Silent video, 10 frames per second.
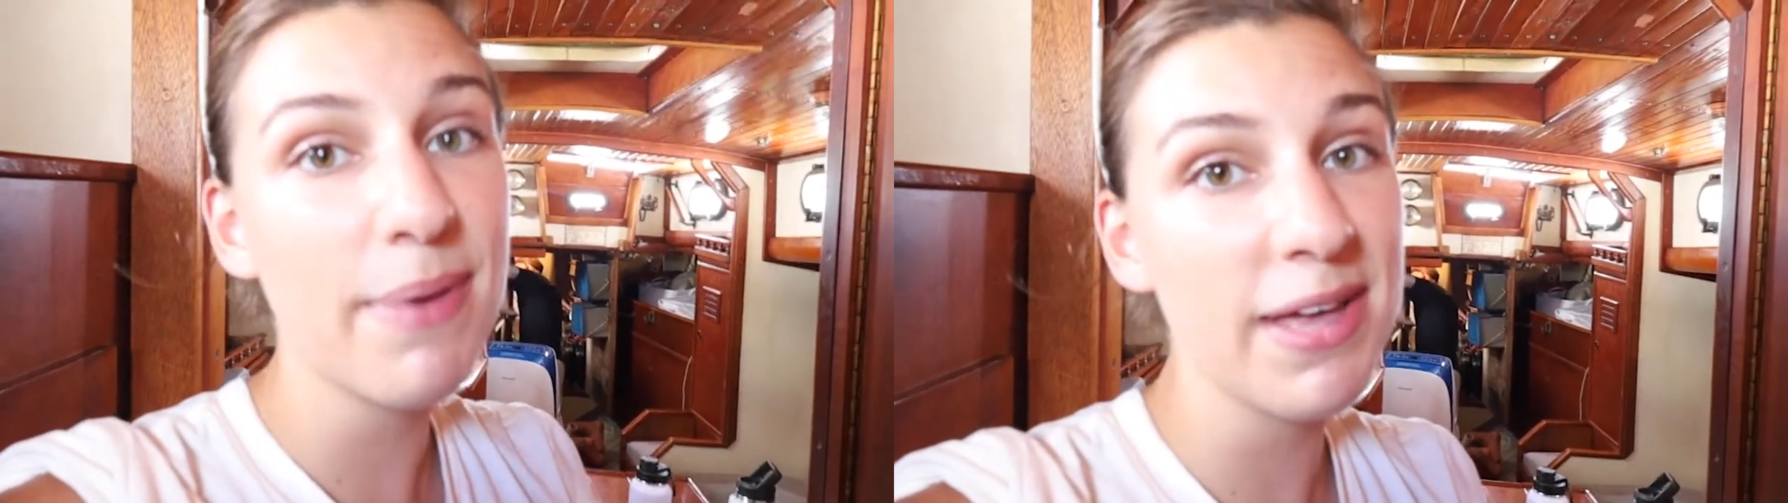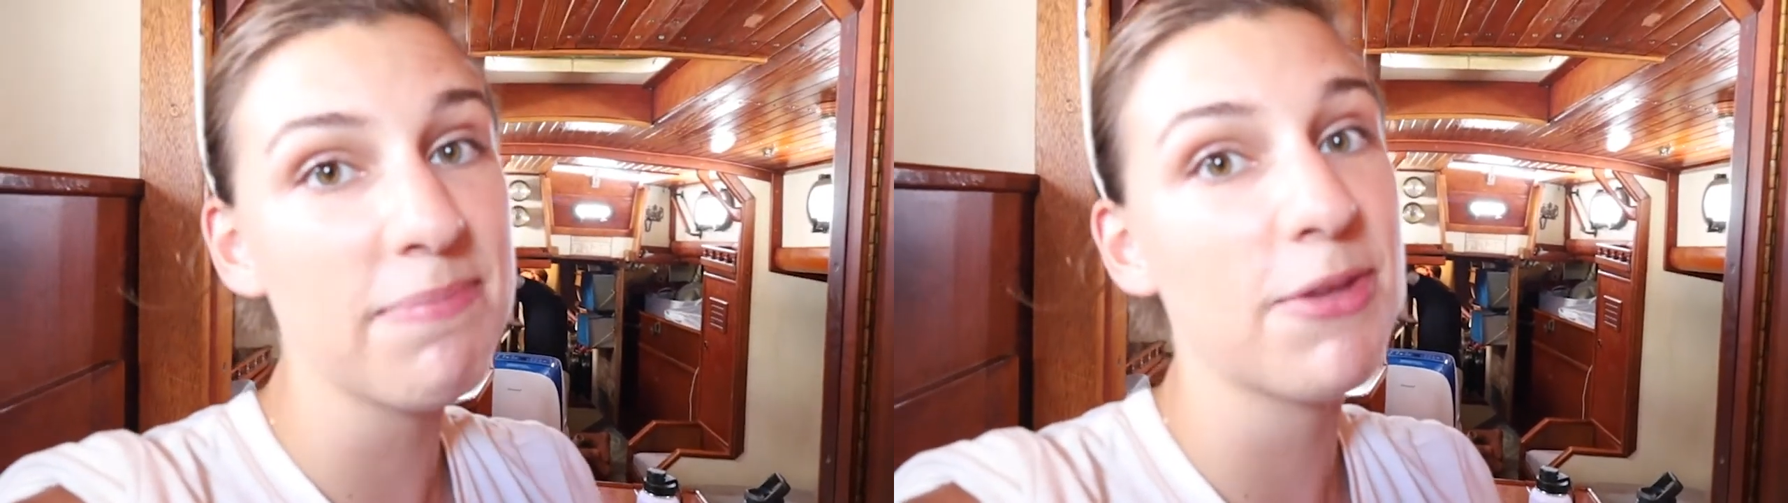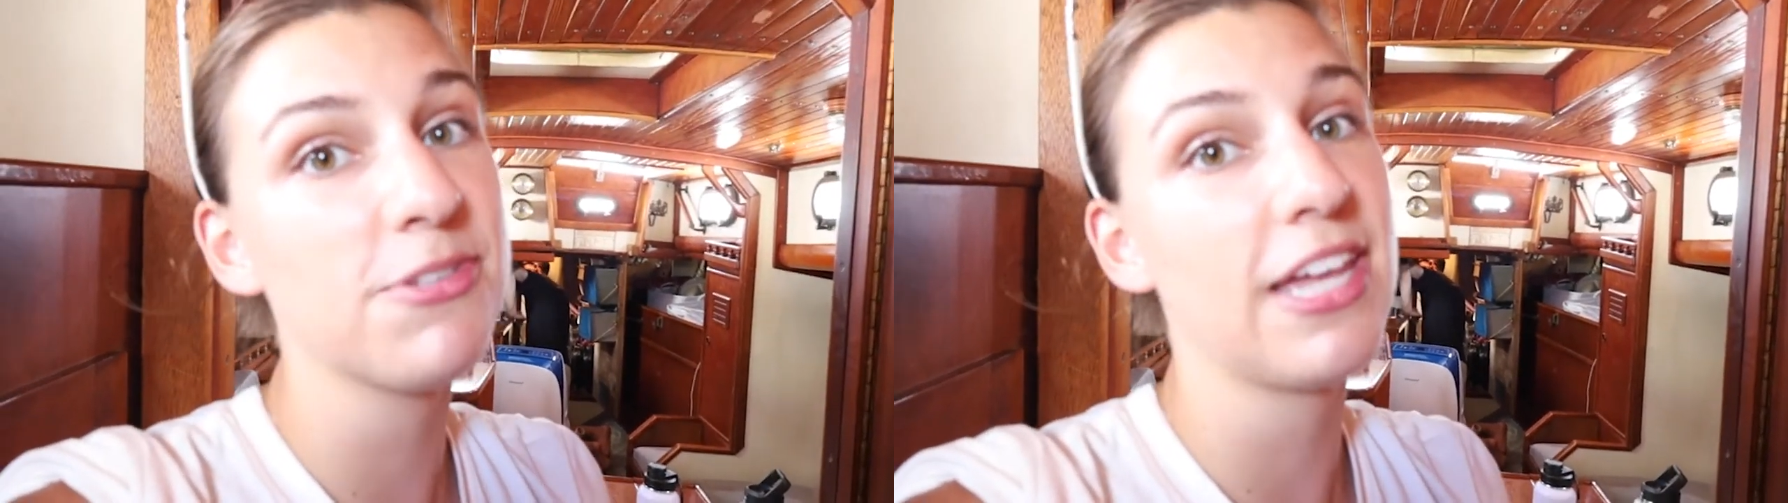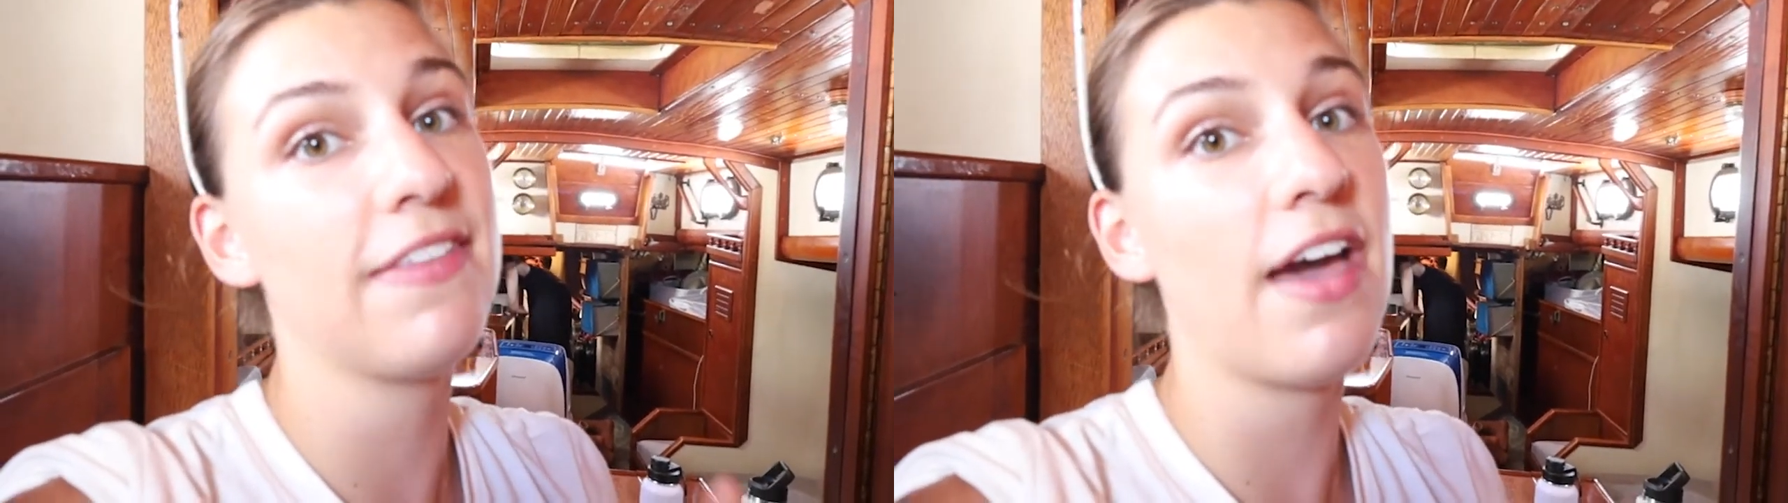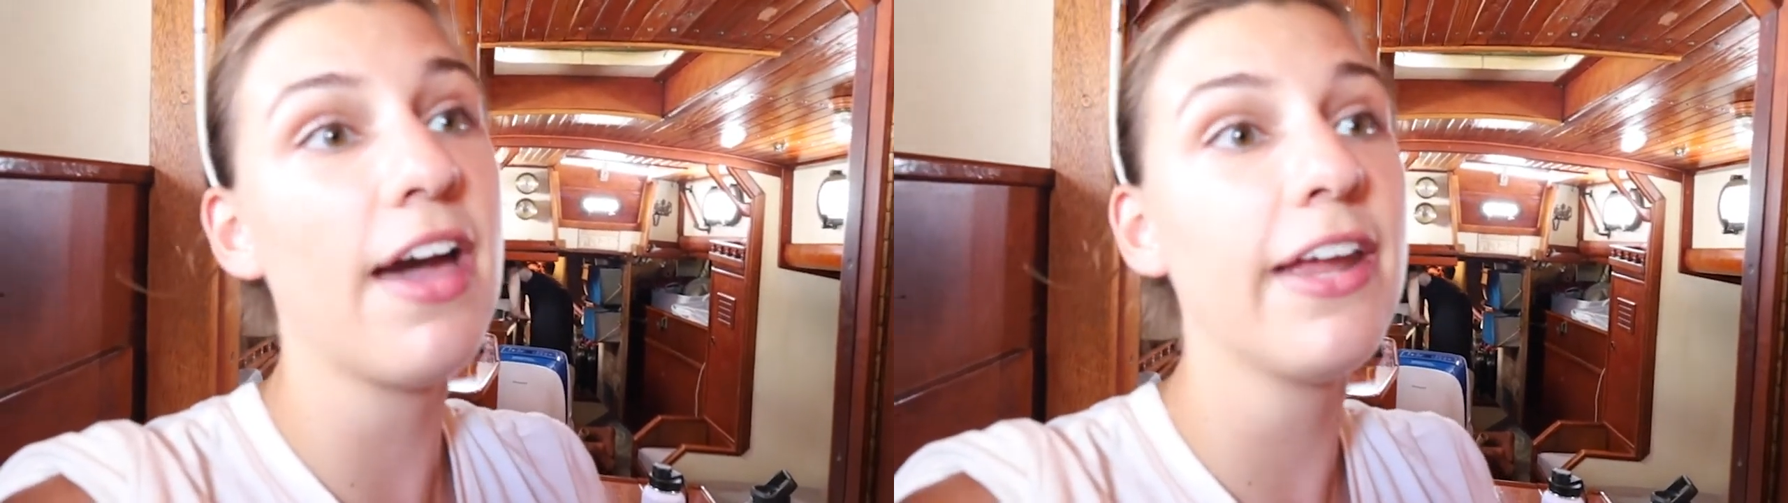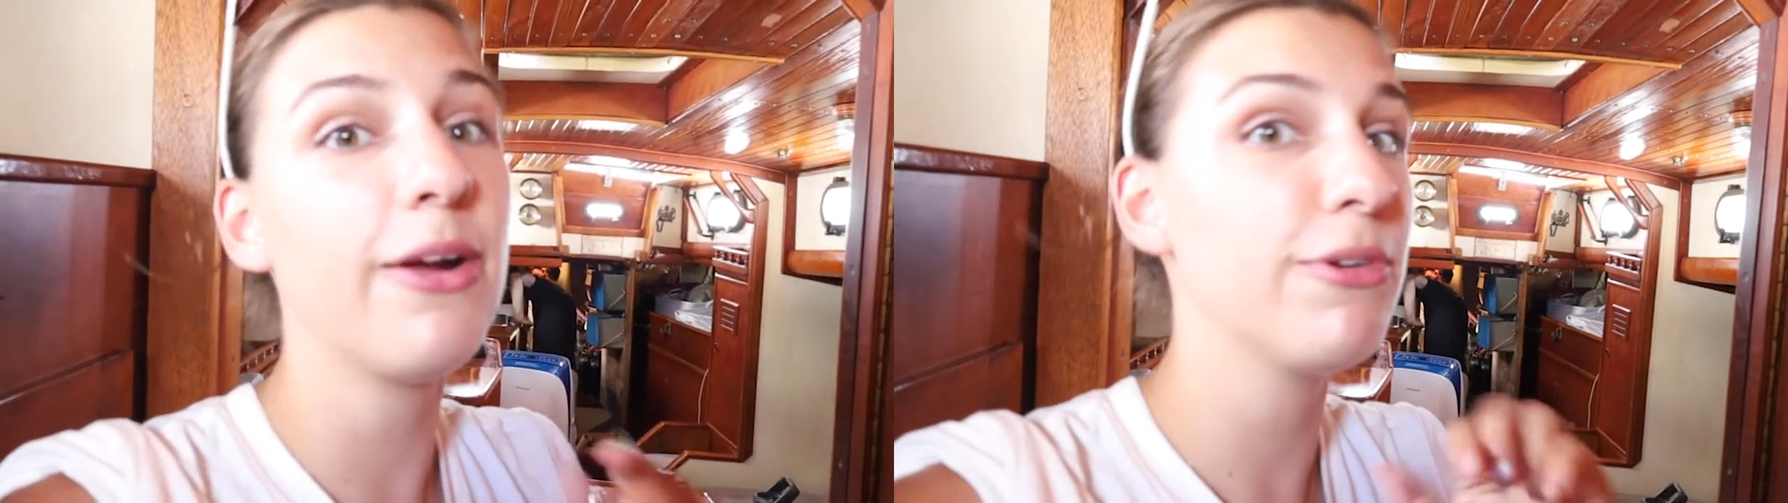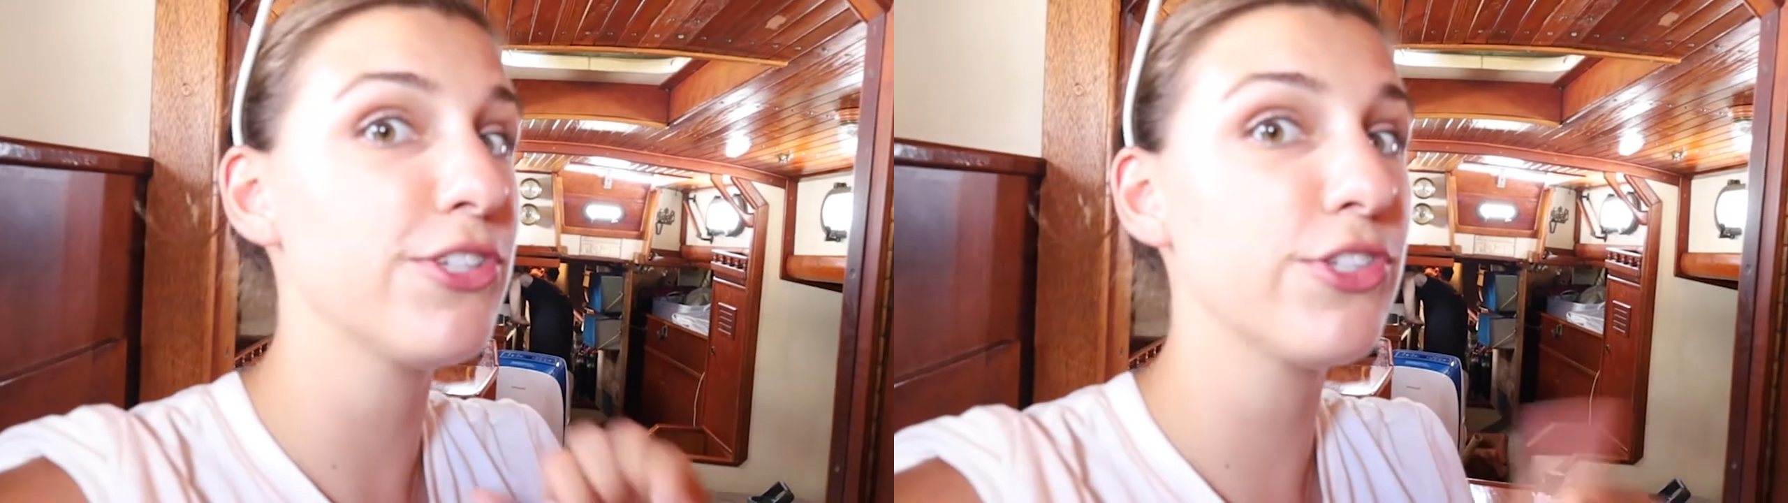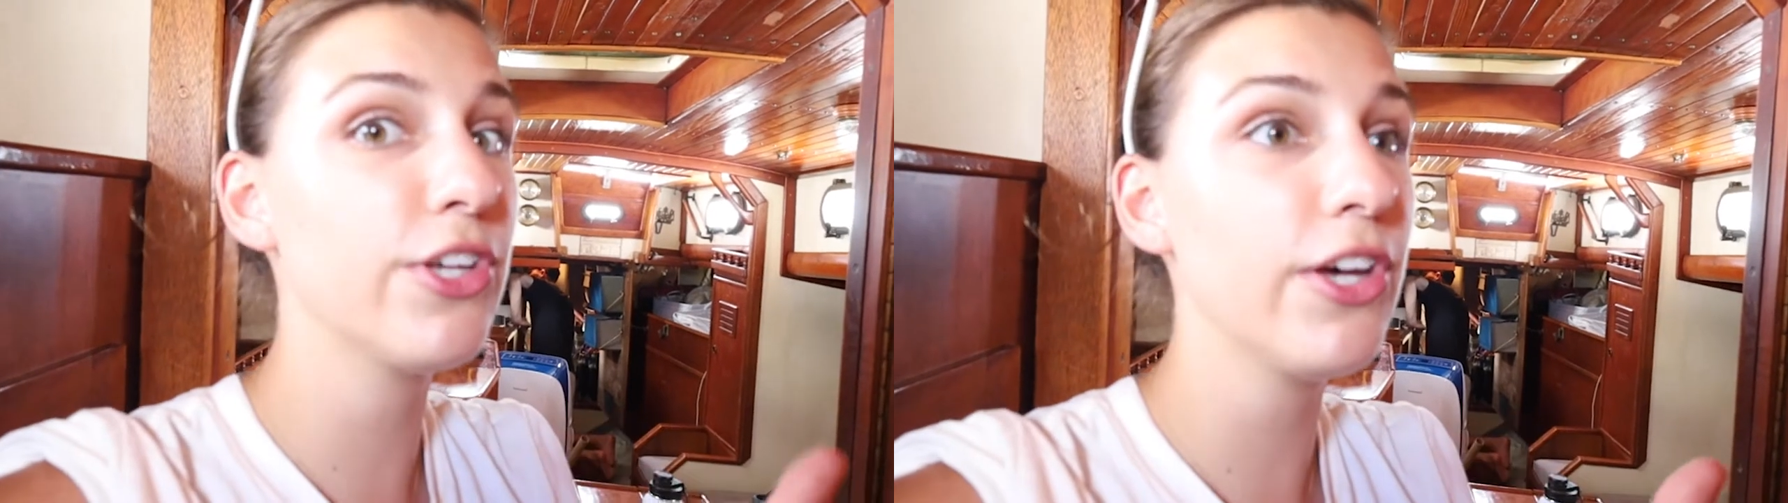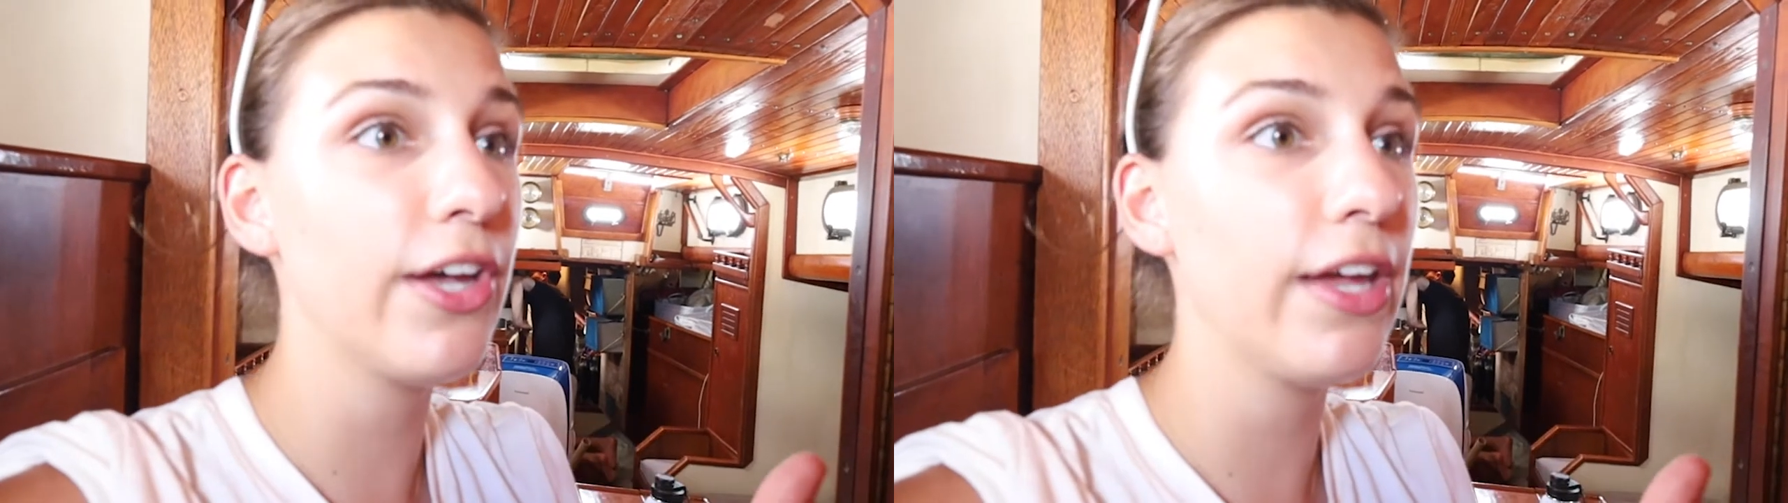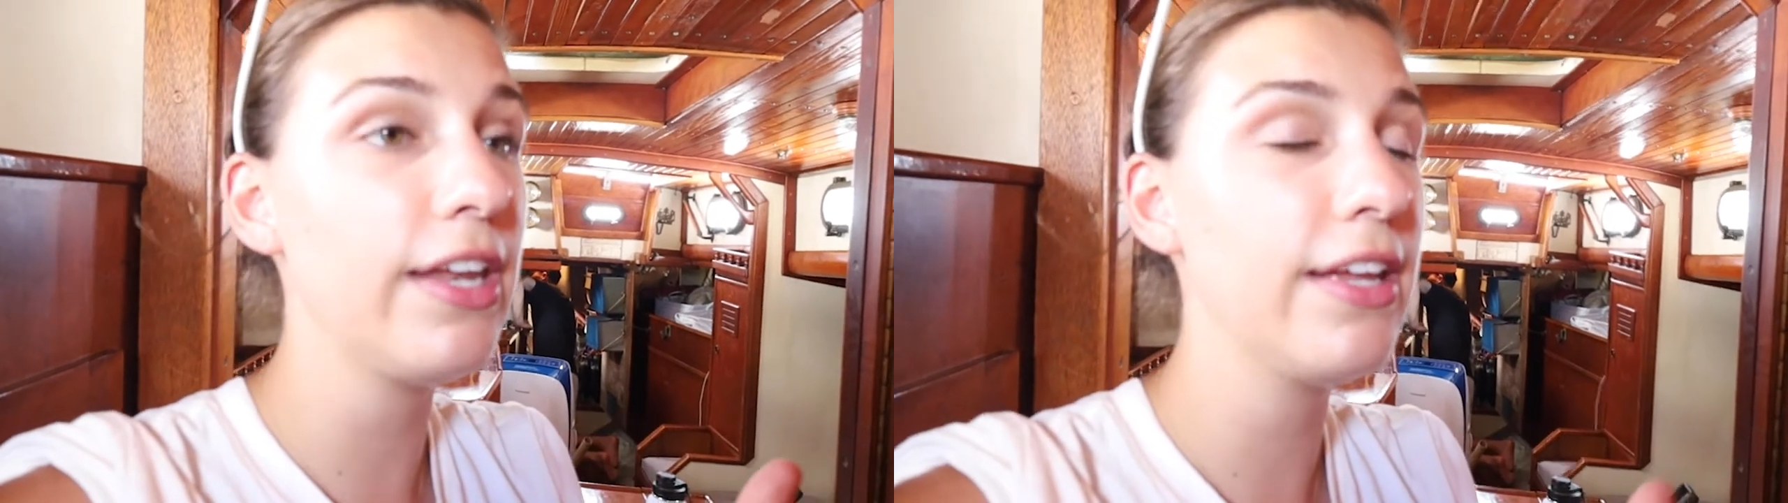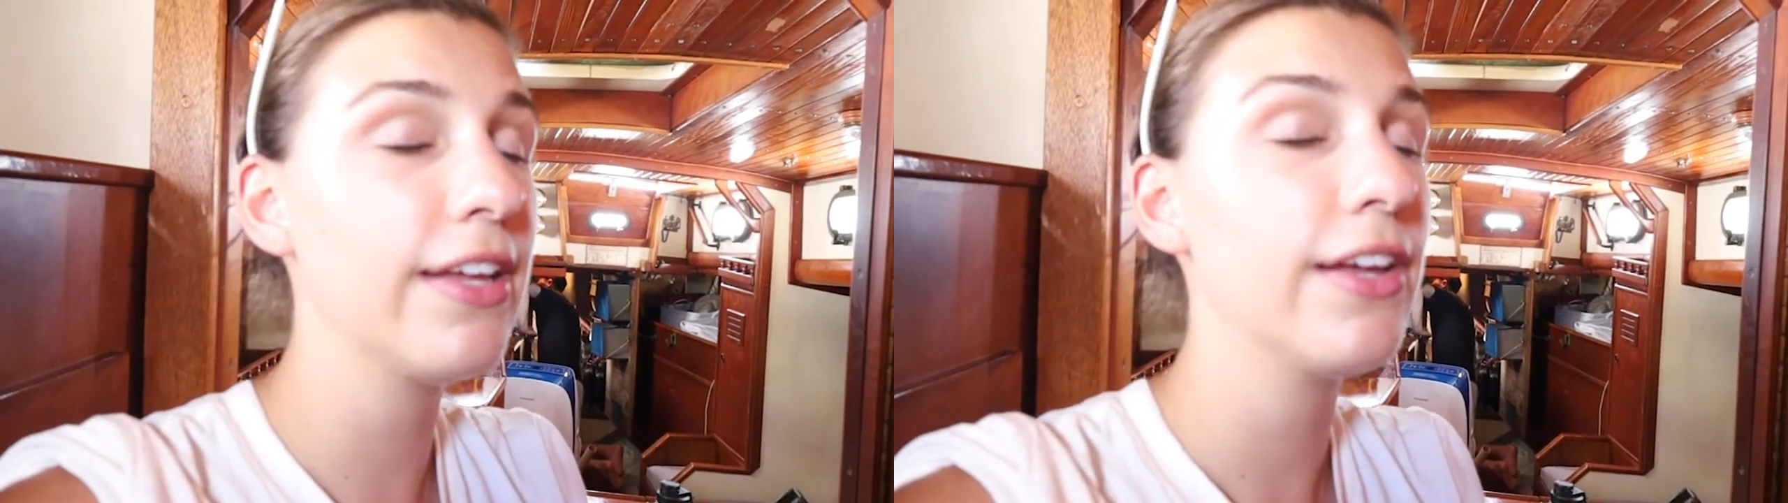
pipe that was taking the hot air, which is good,